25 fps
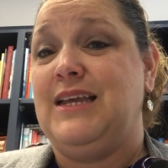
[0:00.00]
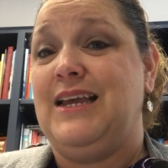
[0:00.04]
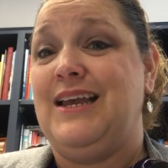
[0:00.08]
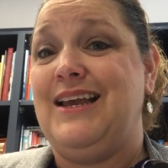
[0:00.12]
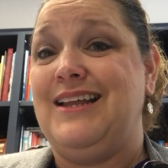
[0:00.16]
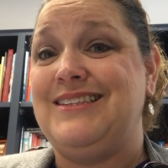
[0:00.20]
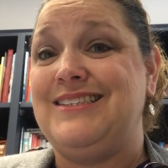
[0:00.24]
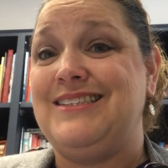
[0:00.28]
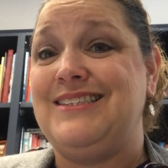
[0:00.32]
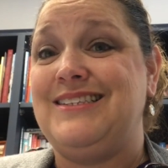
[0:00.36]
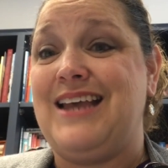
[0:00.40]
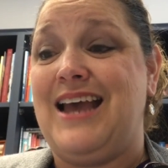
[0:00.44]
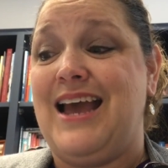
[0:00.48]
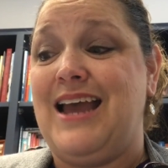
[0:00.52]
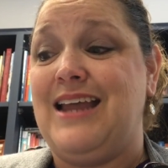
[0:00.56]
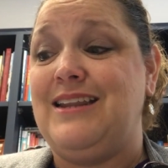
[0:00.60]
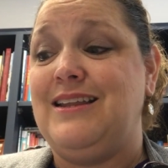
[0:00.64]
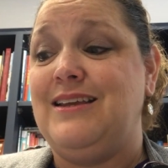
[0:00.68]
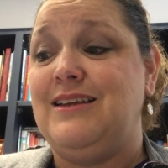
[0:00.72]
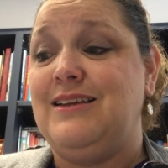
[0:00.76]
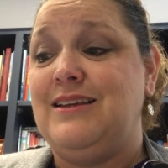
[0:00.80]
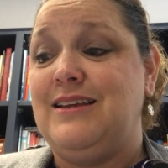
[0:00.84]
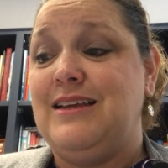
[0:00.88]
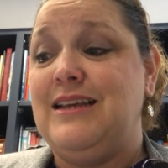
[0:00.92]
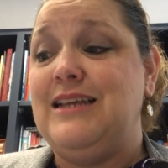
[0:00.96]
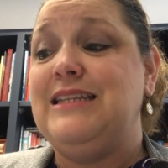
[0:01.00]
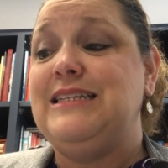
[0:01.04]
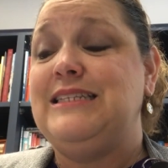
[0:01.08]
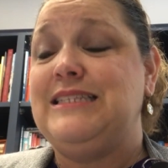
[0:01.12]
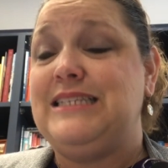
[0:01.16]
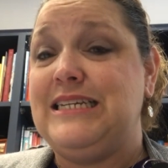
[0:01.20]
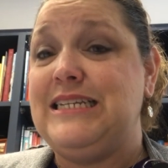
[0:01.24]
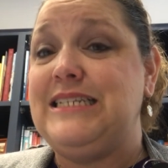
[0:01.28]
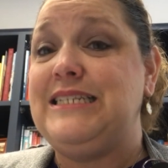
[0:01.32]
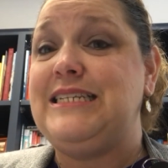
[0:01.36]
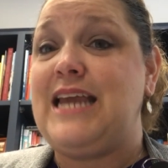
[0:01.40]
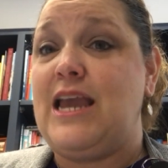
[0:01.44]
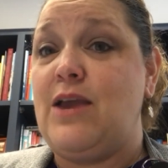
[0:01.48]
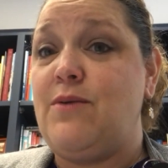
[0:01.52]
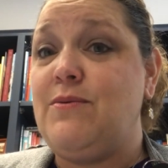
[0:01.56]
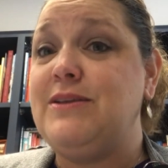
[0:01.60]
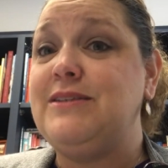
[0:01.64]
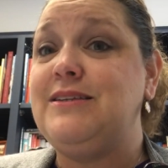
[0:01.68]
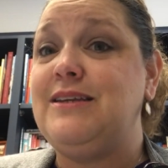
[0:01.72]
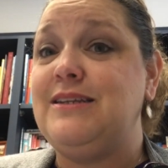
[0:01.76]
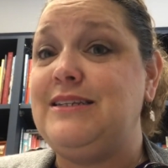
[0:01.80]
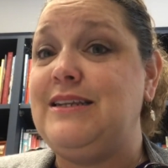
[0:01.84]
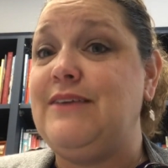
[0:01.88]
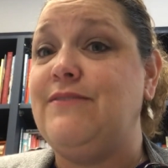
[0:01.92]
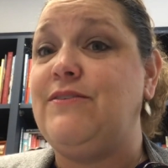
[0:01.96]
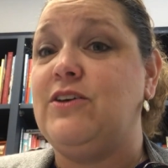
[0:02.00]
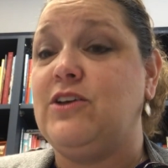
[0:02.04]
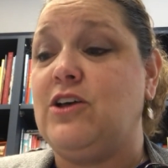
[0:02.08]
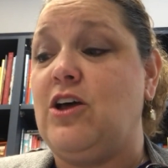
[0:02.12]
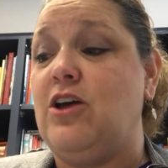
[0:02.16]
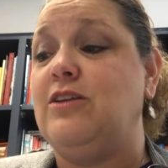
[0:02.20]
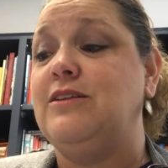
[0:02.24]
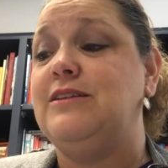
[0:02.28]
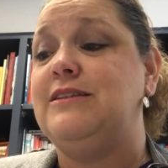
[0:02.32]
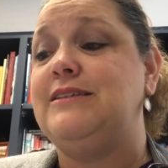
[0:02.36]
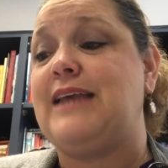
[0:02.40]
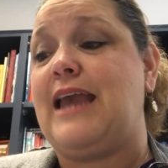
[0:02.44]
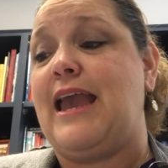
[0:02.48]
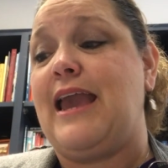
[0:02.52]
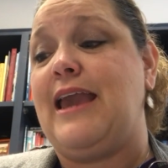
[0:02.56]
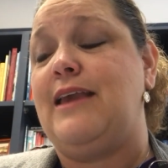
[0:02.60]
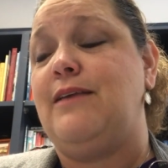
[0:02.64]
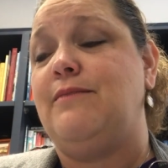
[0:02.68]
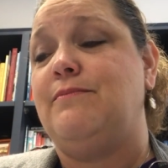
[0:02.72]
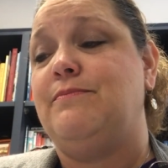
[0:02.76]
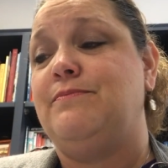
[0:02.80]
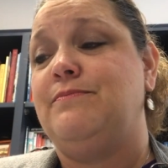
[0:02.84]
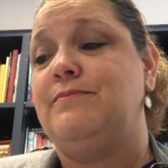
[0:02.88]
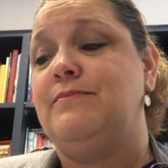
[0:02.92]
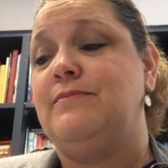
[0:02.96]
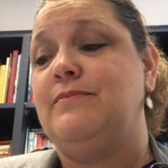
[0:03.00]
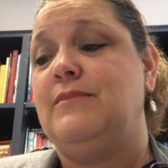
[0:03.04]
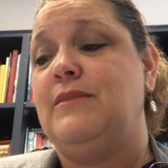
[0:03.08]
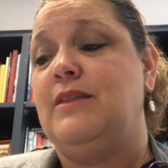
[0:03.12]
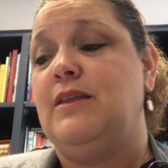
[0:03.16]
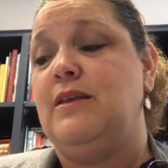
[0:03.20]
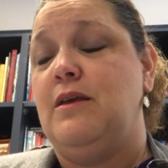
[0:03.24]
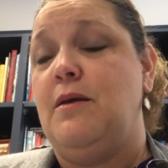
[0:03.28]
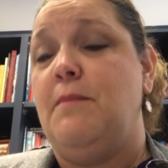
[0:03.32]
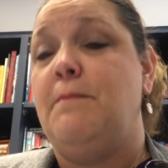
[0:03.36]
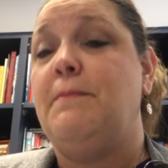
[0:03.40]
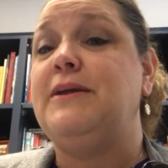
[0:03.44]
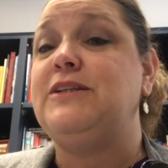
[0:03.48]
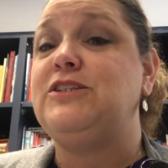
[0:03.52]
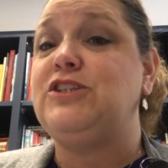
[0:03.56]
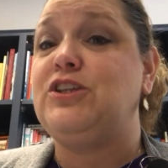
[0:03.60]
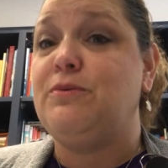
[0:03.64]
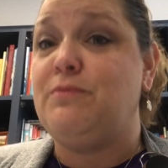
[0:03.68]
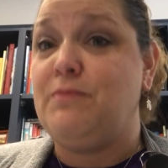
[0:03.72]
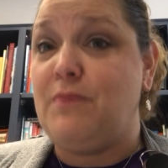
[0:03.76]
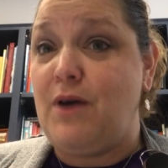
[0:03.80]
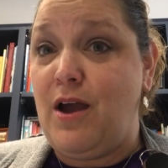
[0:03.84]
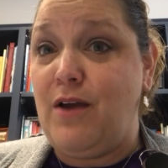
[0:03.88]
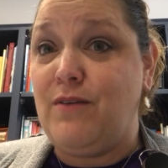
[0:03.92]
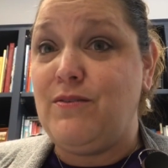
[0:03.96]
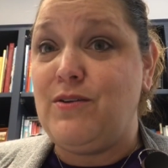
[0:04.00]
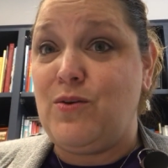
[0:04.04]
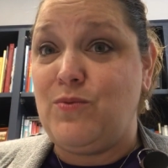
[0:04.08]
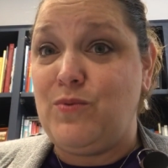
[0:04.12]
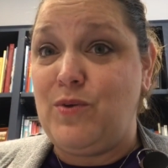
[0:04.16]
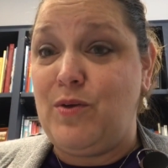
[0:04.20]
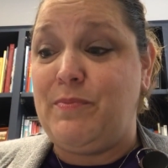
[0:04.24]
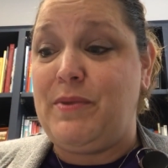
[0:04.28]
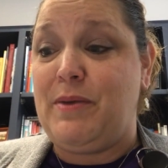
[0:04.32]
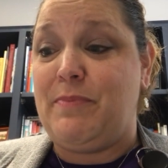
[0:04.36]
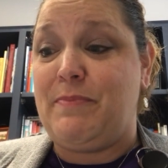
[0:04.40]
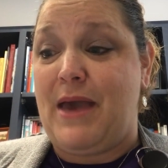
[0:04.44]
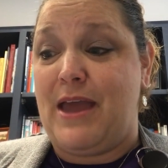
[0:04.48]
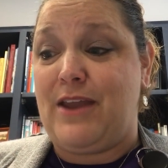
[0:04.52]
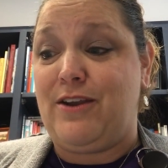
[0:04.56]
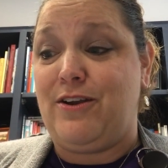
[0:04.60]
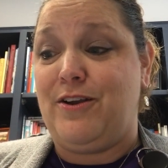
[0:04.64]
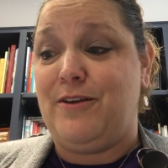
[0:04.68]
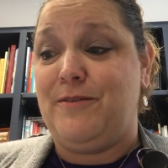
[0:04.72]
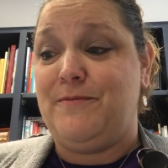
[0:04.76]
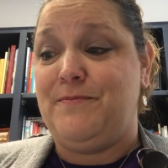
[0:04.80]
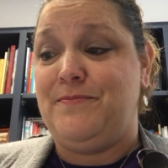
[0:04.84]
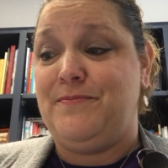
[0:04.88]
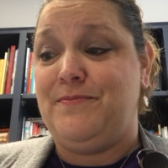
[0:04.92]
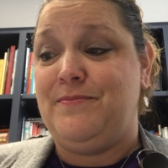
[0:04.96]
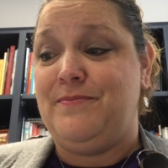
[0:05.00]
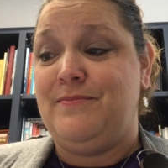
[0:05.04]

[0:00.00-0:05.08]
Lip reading: It said, "Today was a difficult day, but tomorrow will be better."